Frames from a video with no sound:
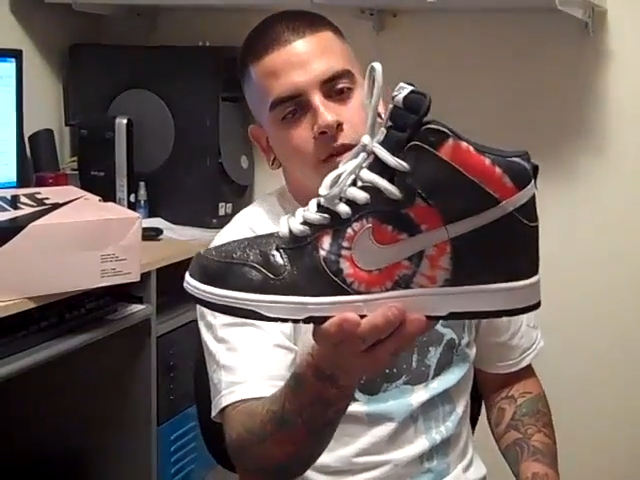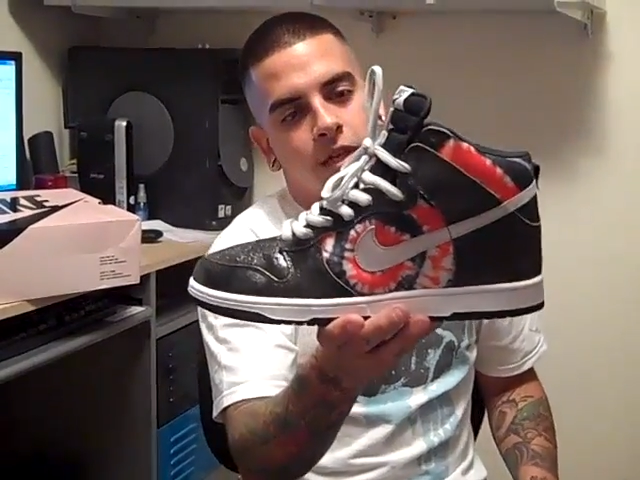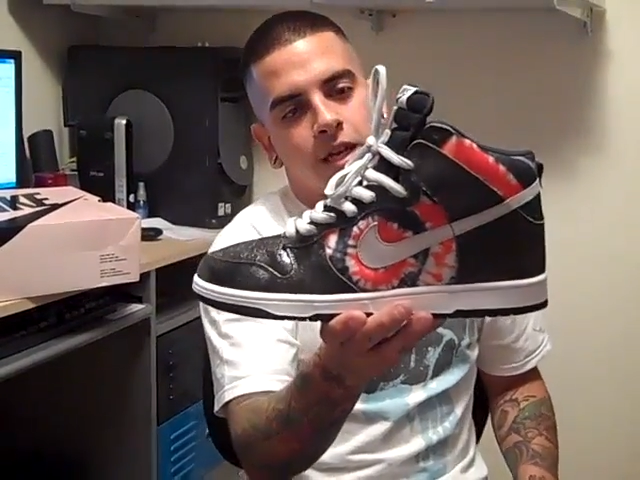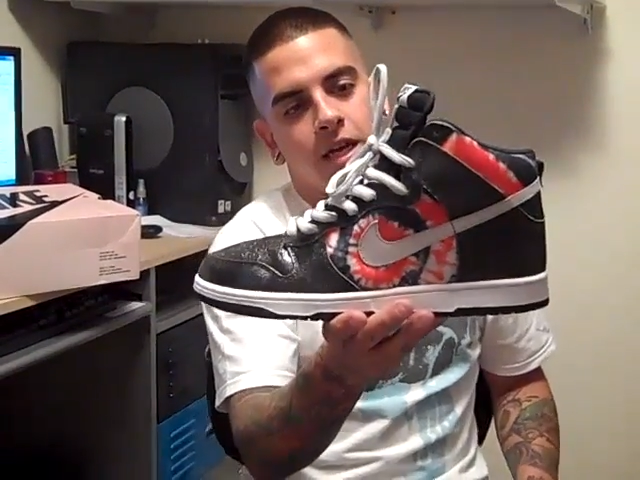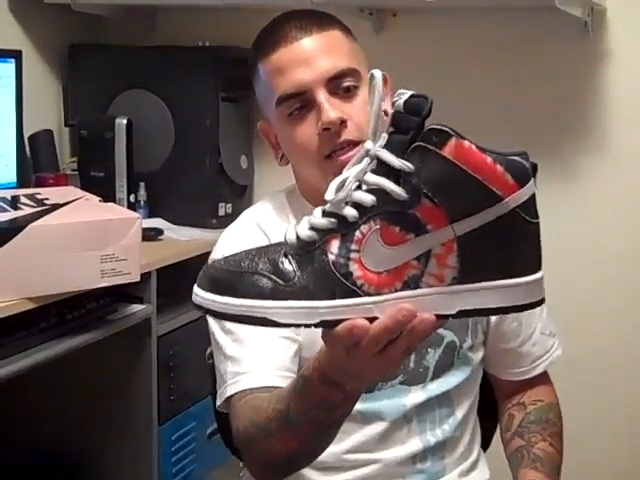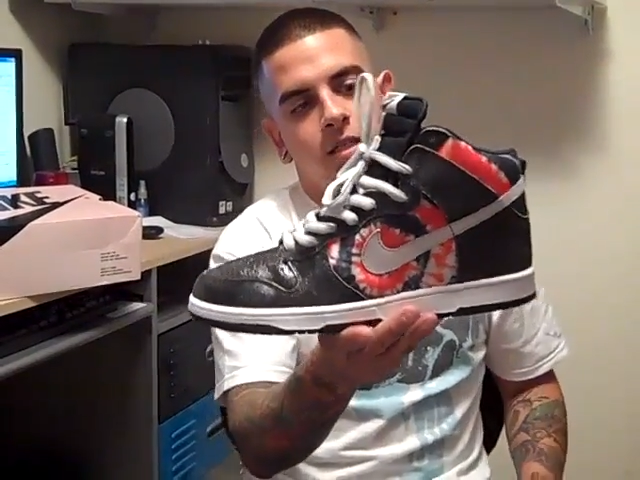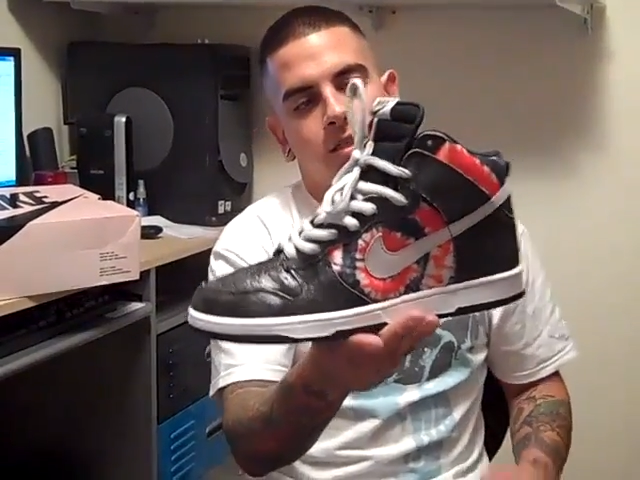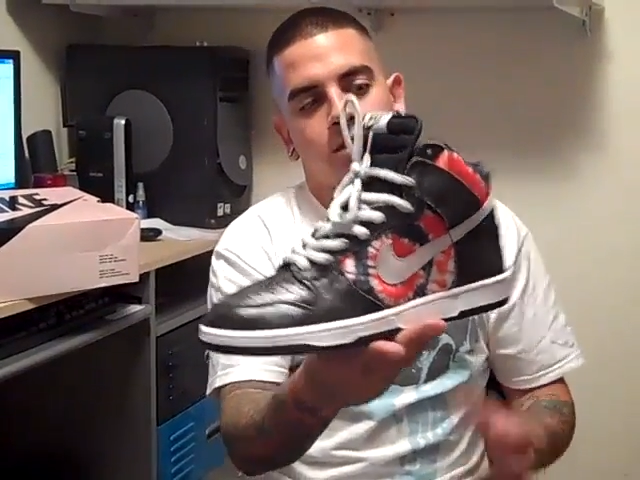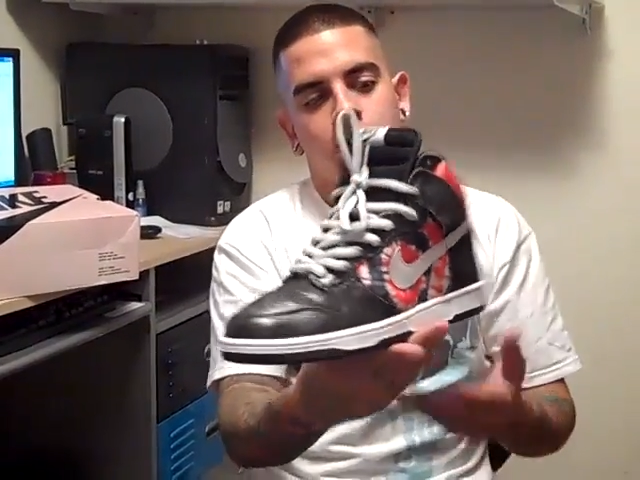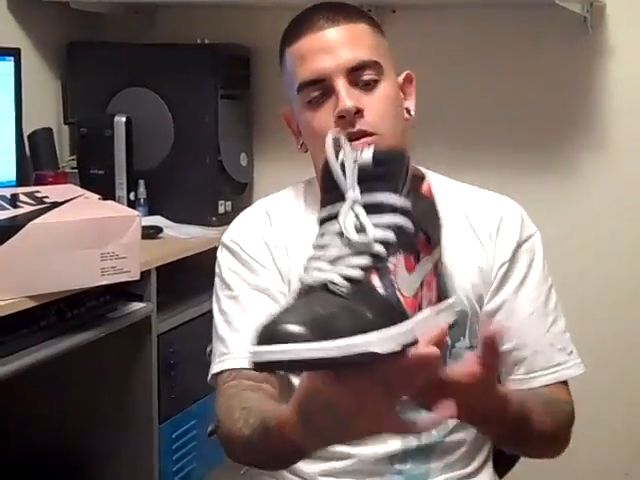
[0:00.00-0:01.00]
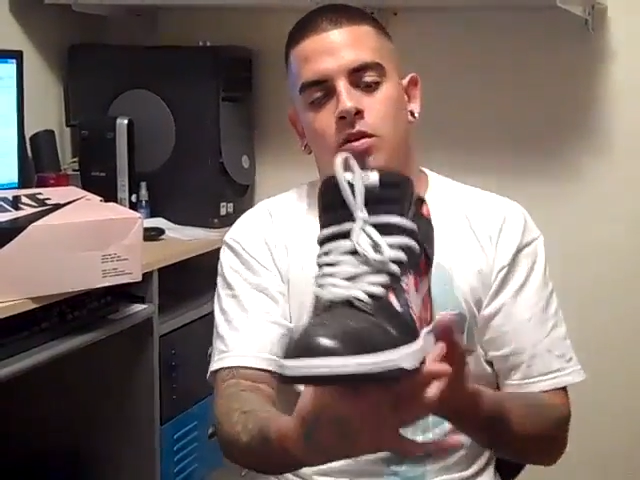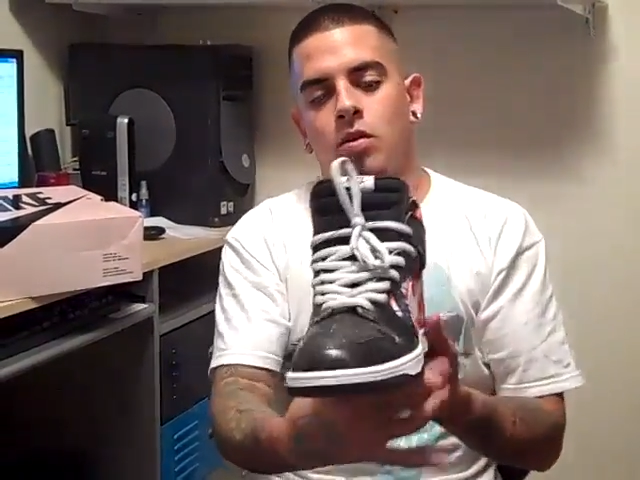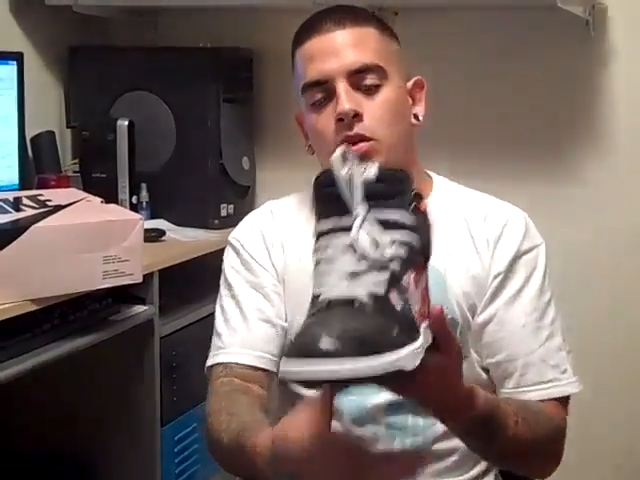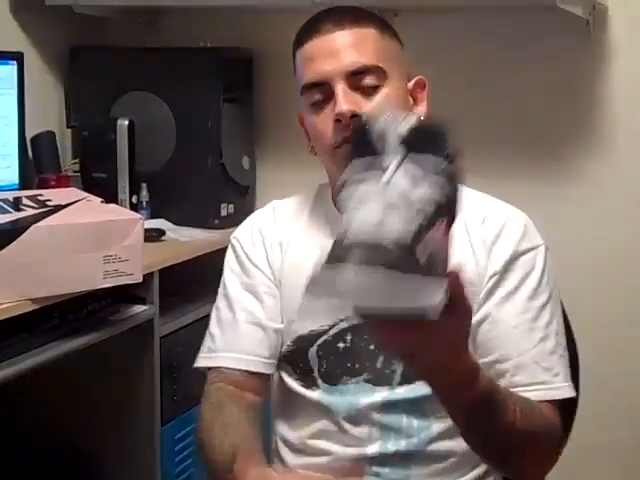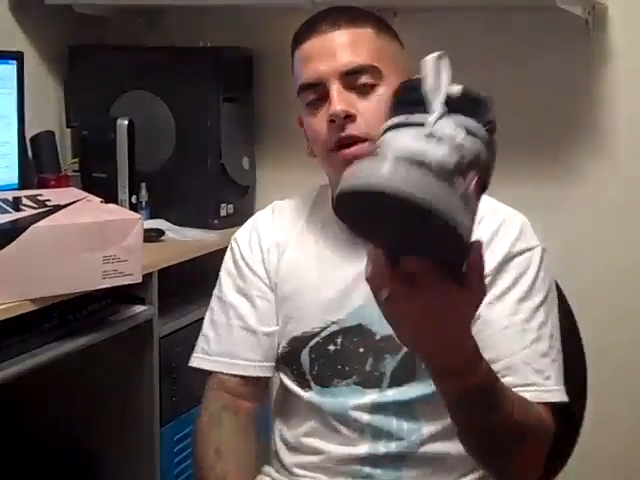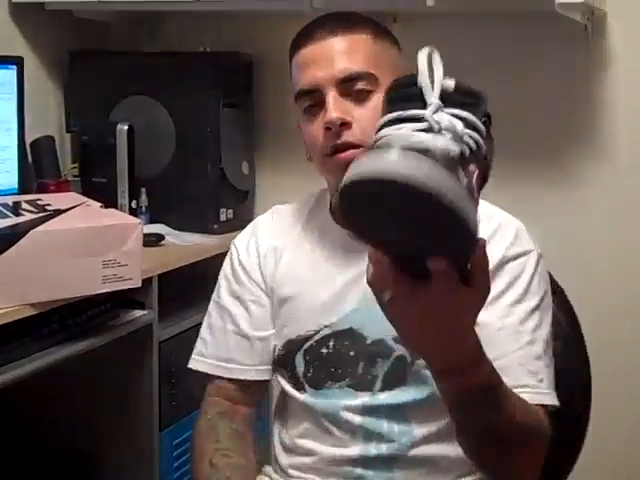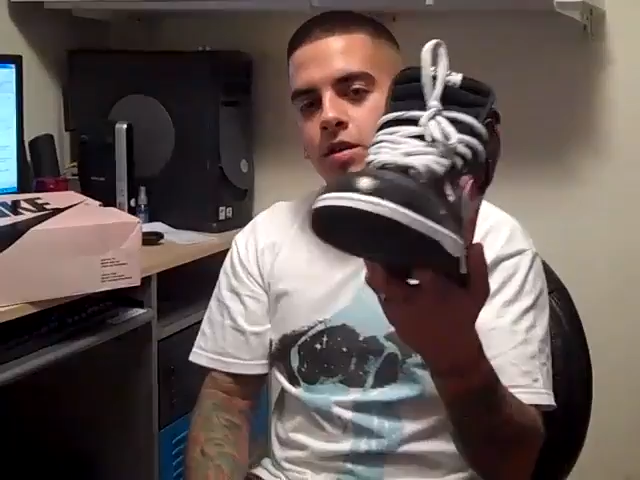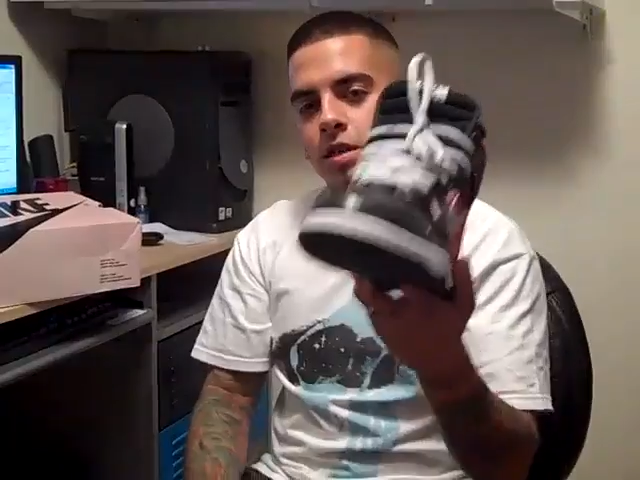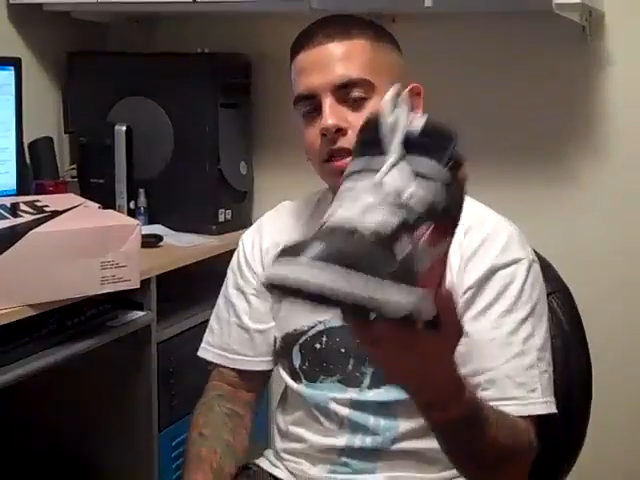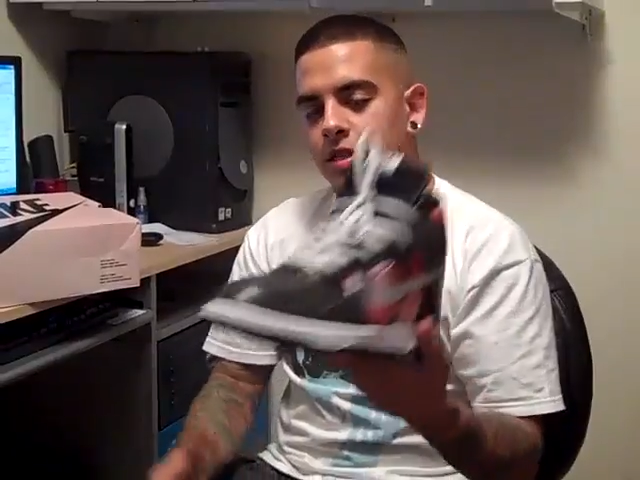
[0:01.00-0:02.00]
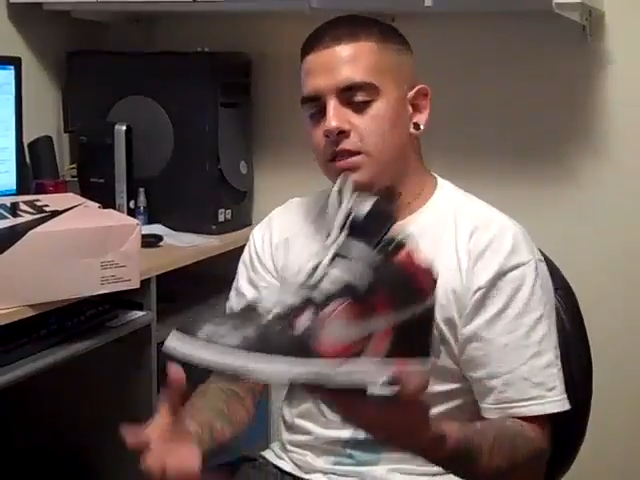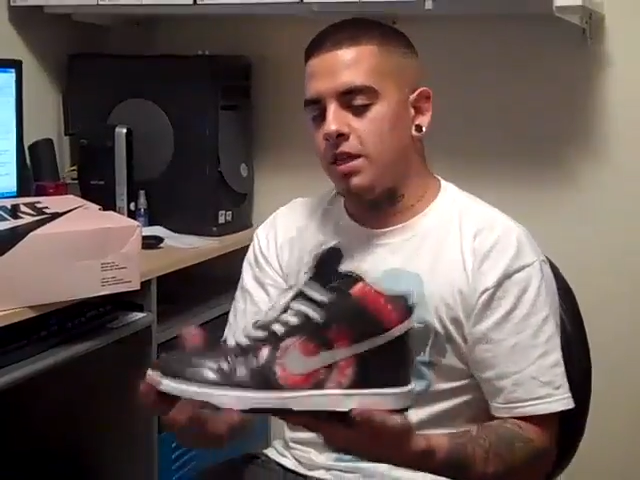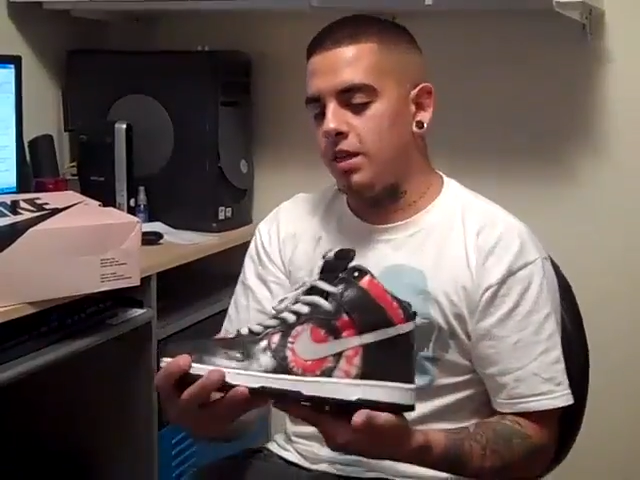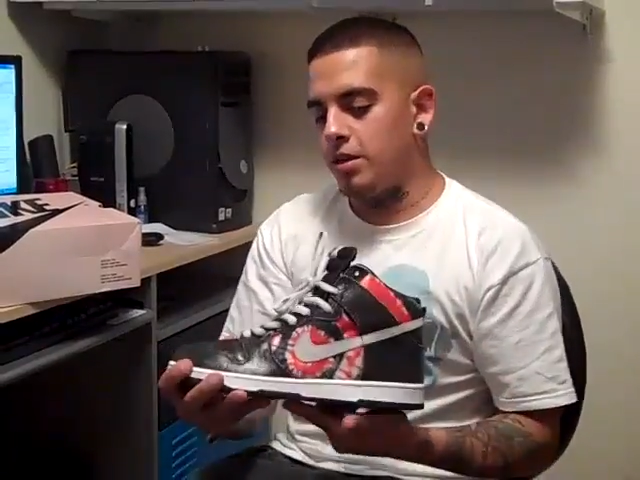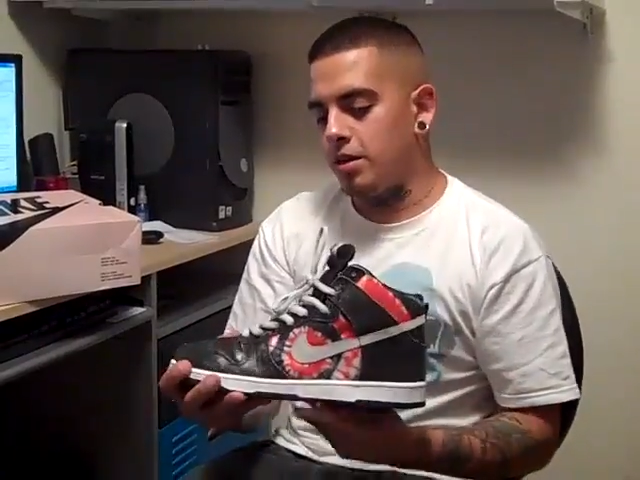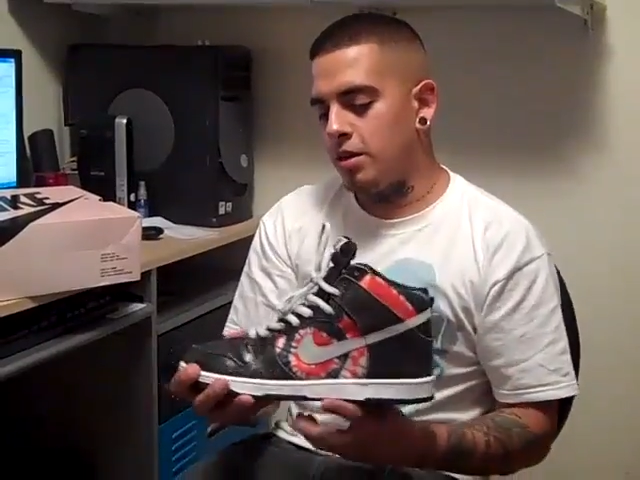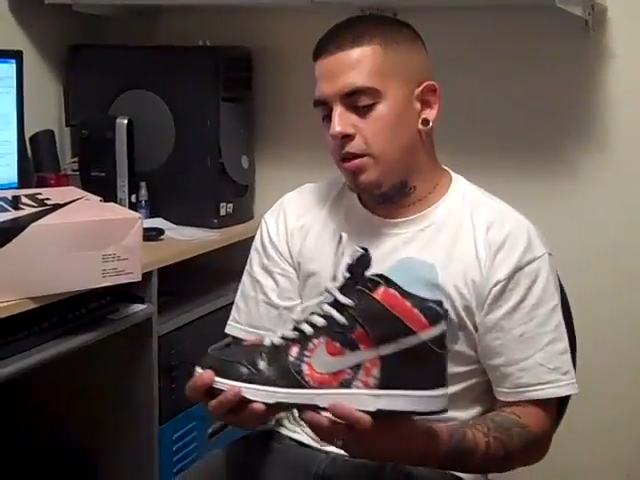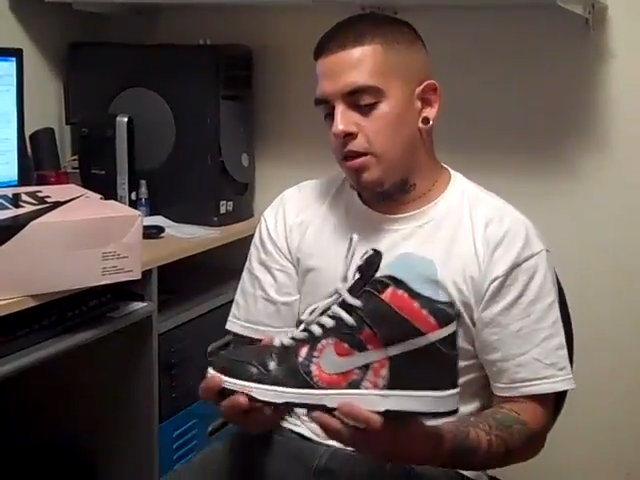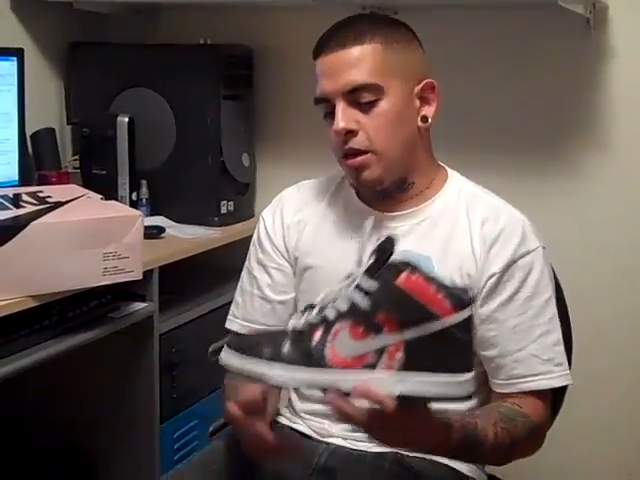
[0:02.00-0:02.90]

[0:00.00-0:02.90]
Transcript: Really nice. All around clean sneaker.